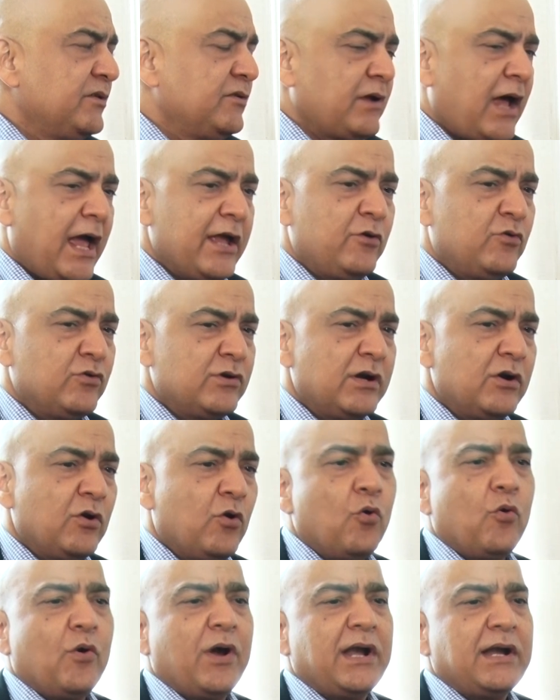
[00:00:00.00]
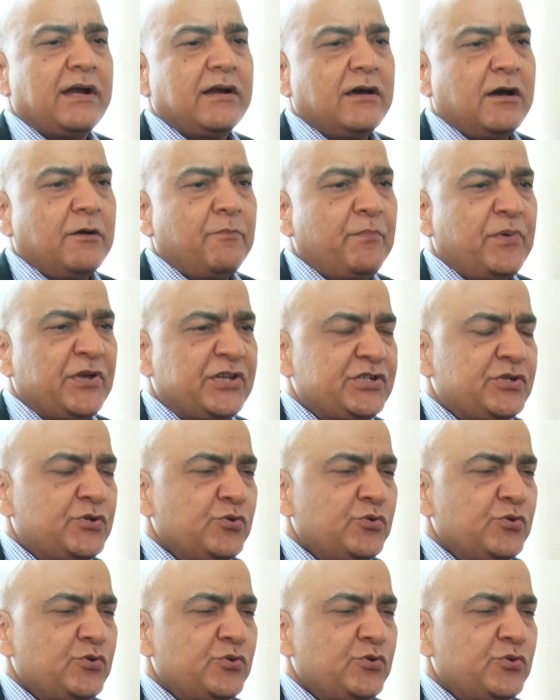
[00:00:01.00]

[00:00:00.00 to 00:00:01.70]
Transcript: I couldn't go and pitch